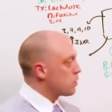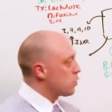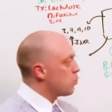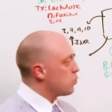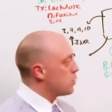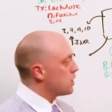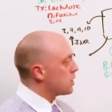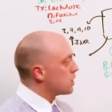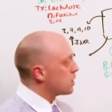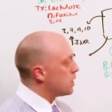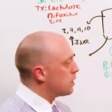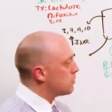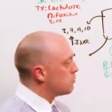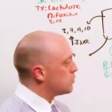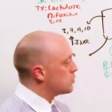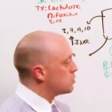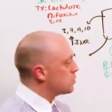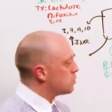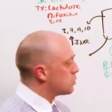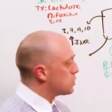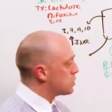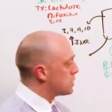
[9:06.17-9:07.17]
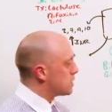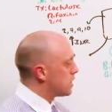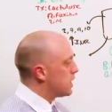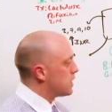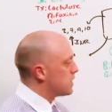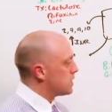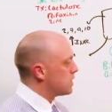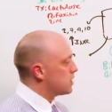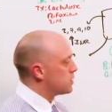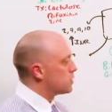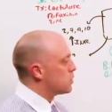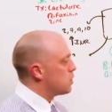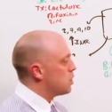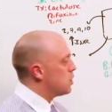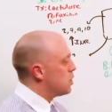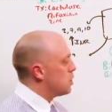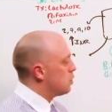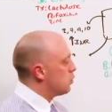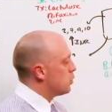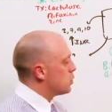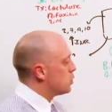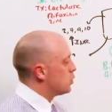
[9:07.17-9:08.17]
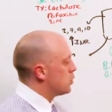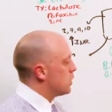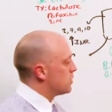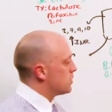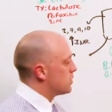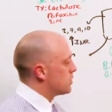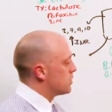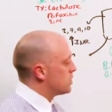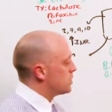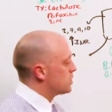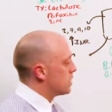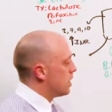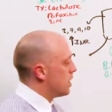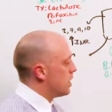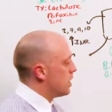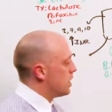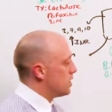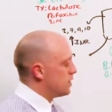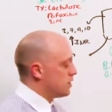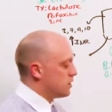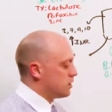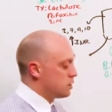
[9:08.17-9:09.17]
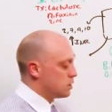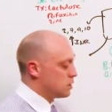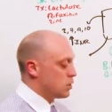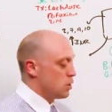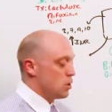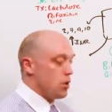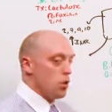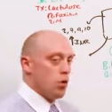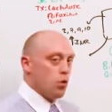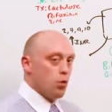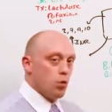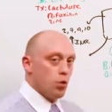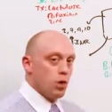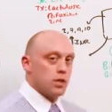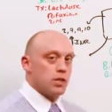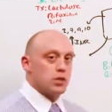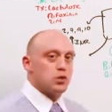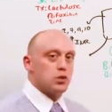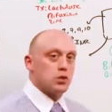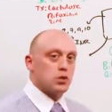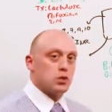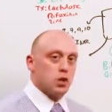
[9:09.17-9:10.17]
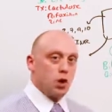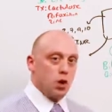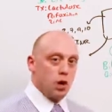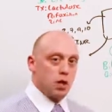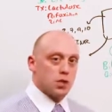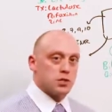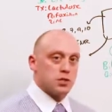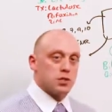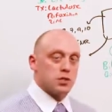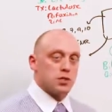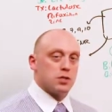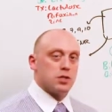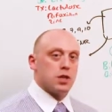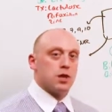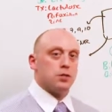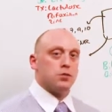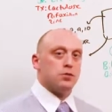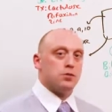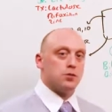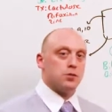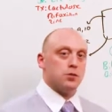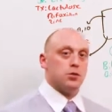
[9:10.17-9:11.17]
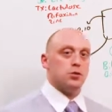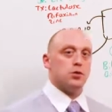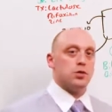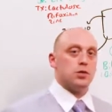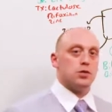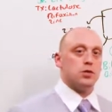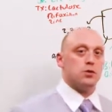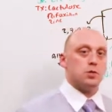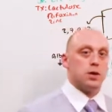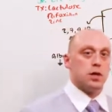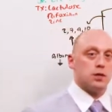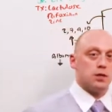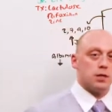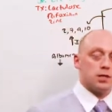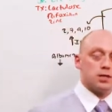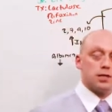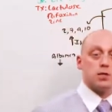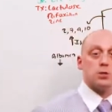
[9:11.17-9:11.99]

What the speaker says: When it comes to ascites, what you have to decide is what is causing that fluid in the belly.